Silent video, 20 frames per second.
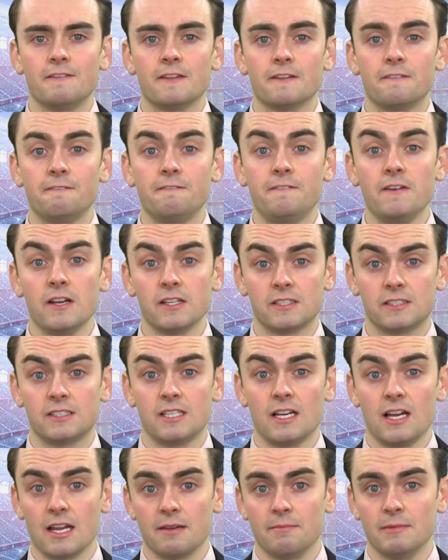for the first
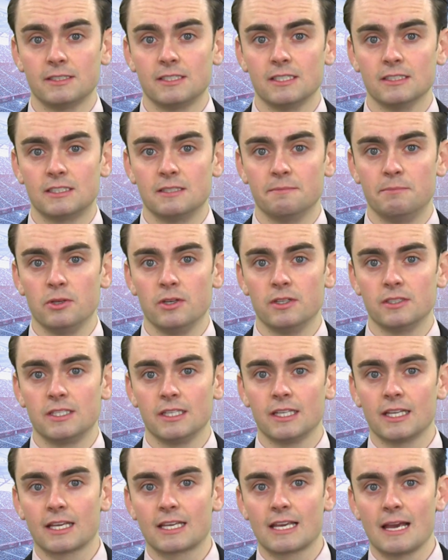time since the
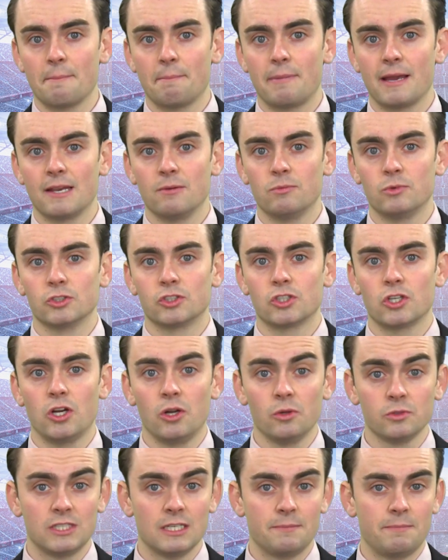Bundesliga campaign was
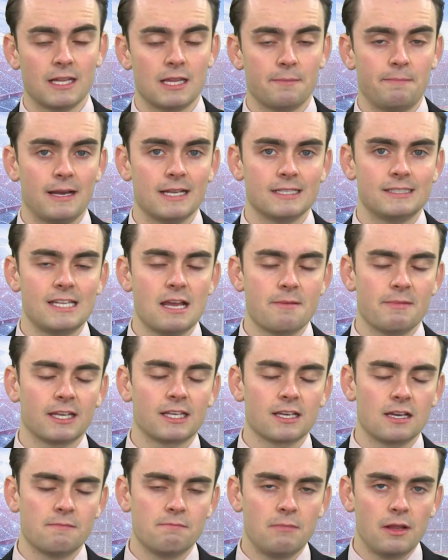halted by the
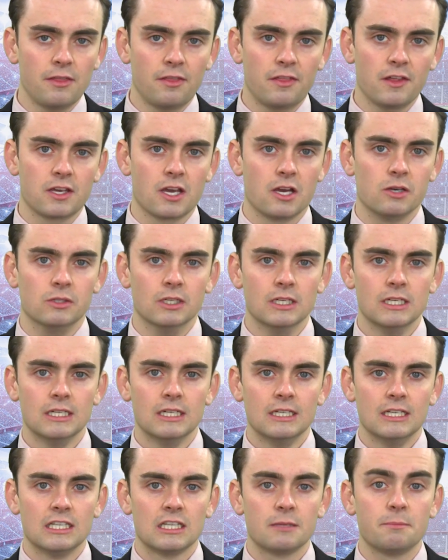pandemic a month ago.
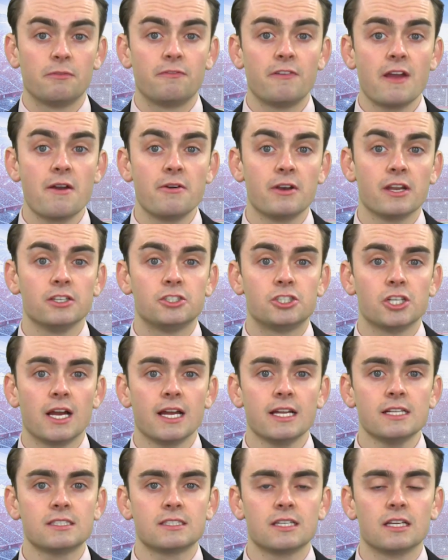The Bavarian
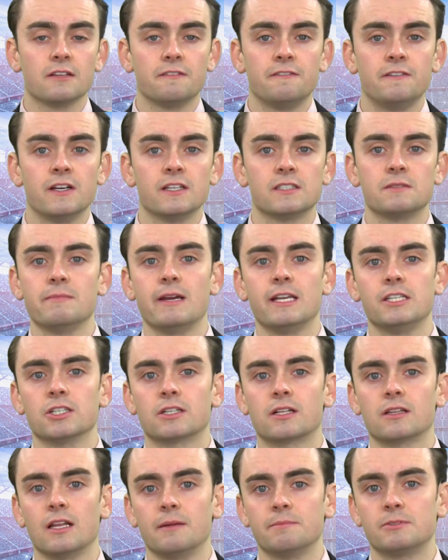Giants are the first major
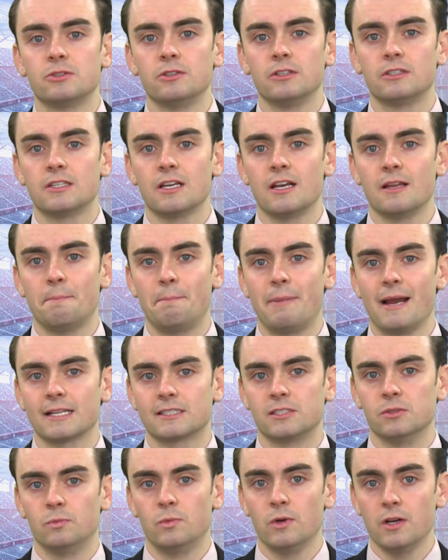club to return
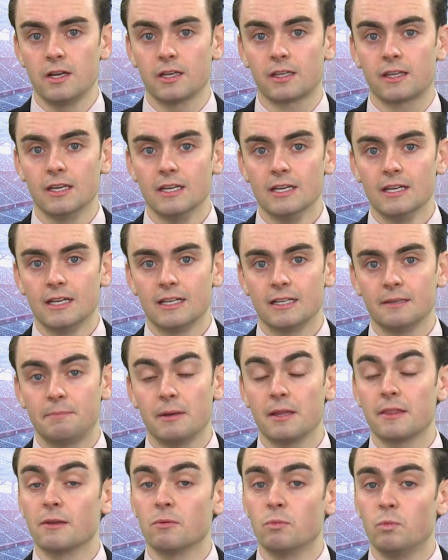back to work,
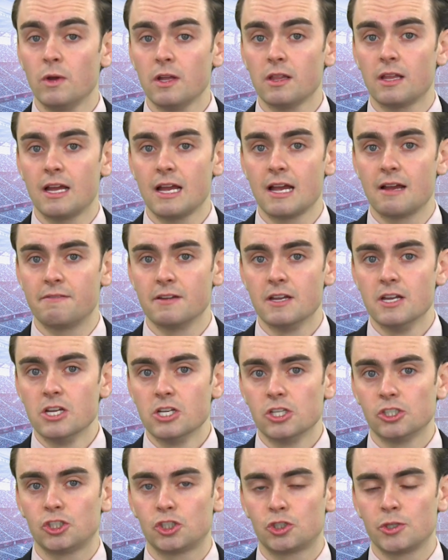but they will have
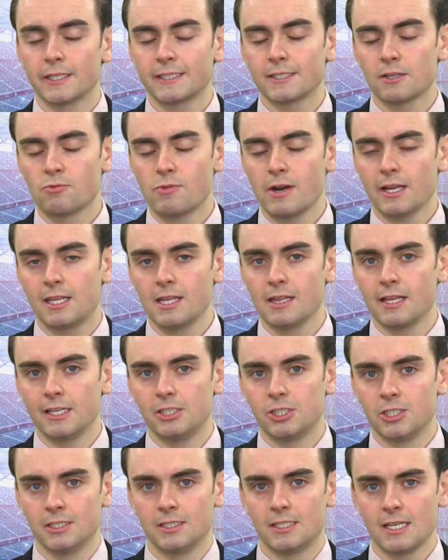strict
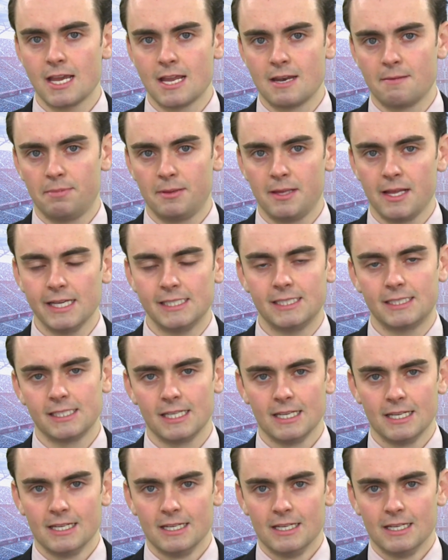regulations in place.
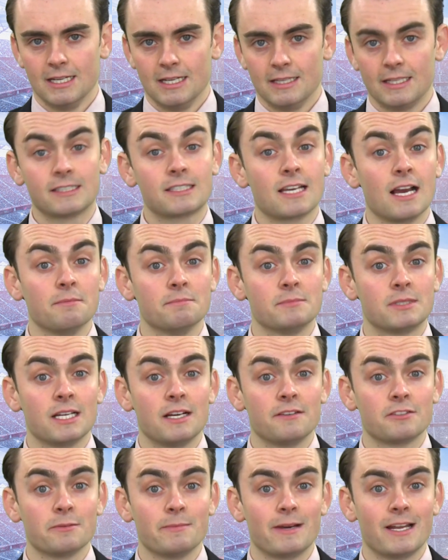This comes
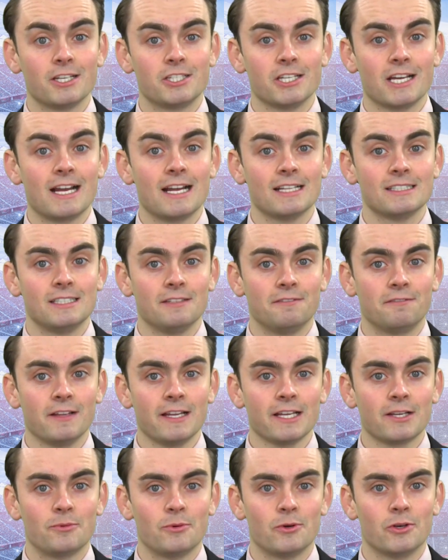after manager Hansi
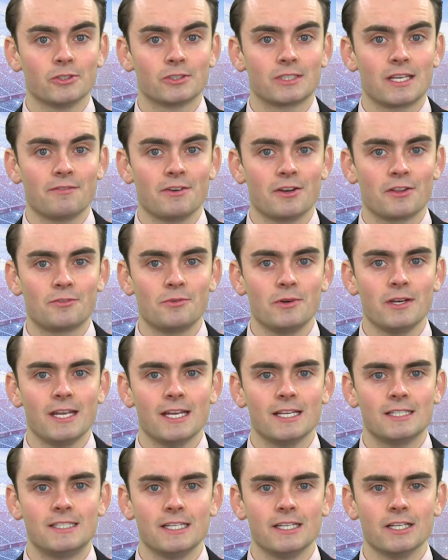Flick was given a
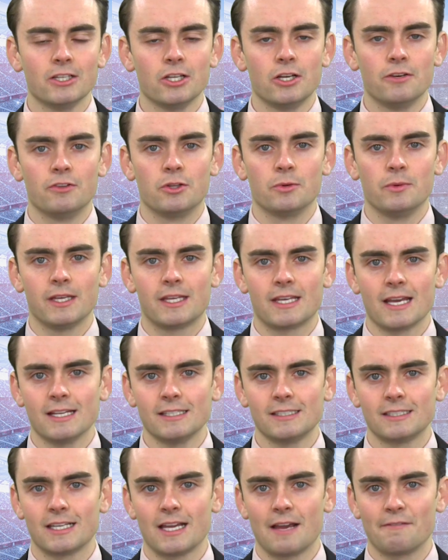3-year deal over the
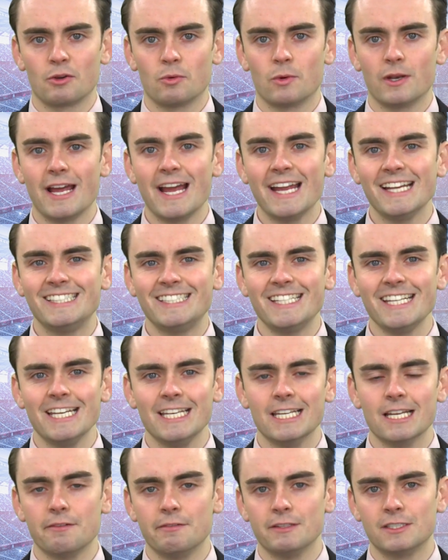weekend, having won
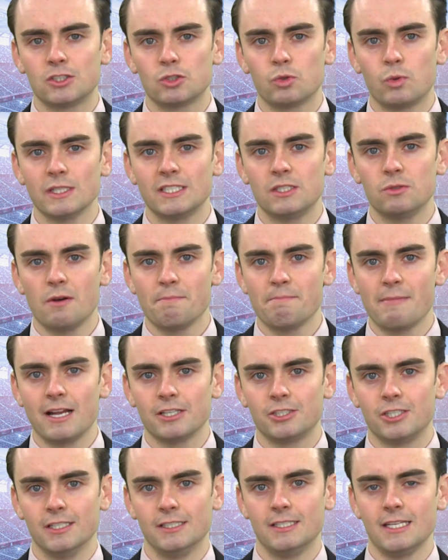18 of his 21
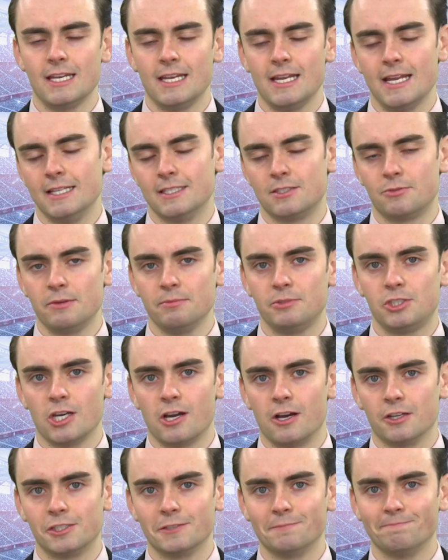matches in interim
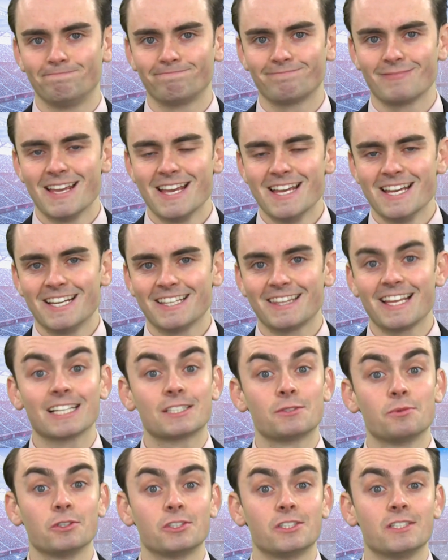charge.
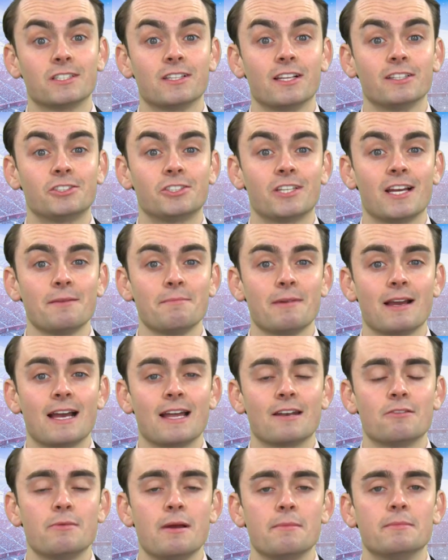Thanks for watching this lunchtime,
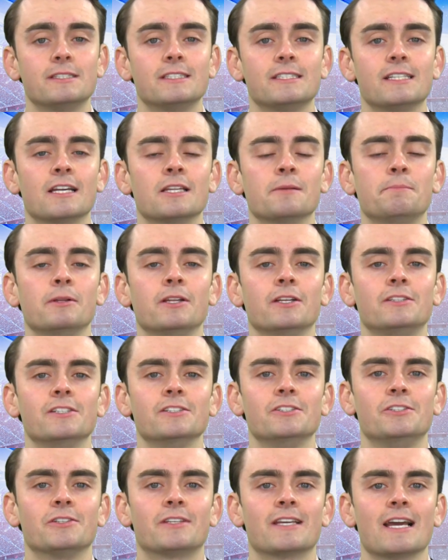and remember to see other
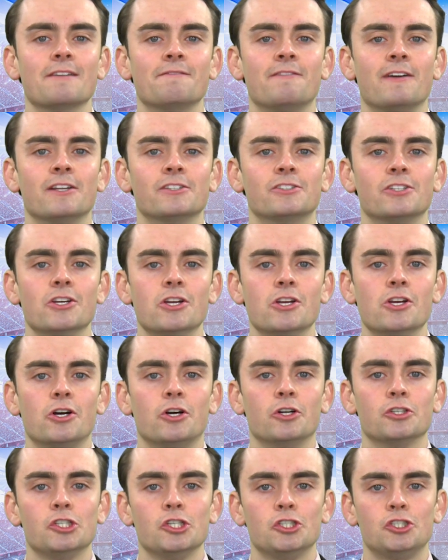bulletins. You can find us
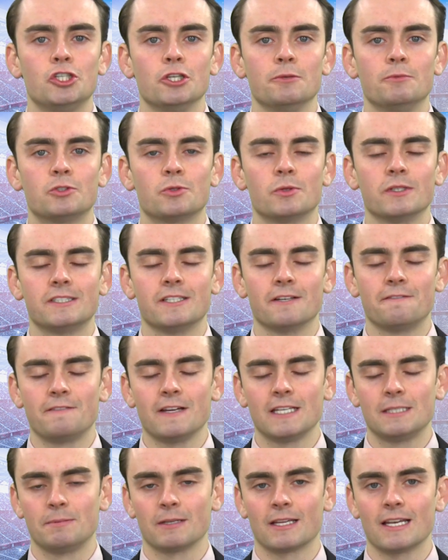on YouTube, Twitter,
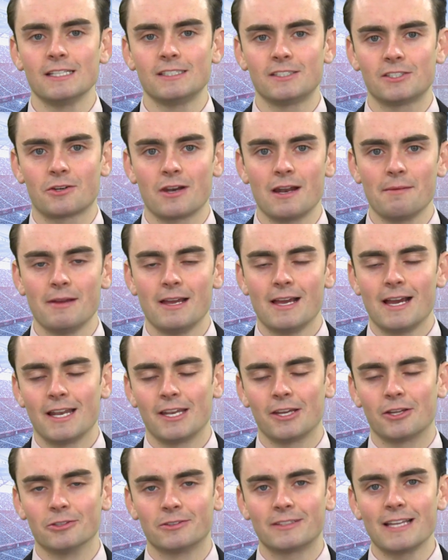Facebook and Instagram,
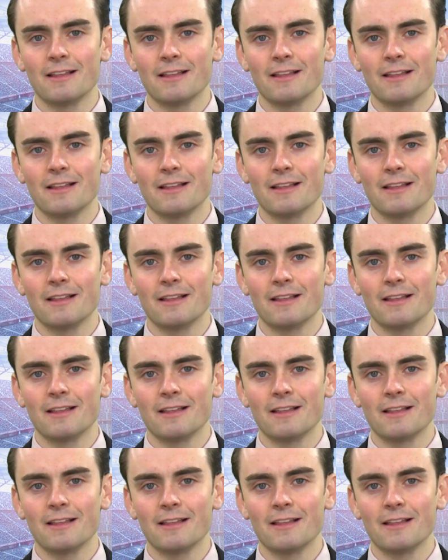and you can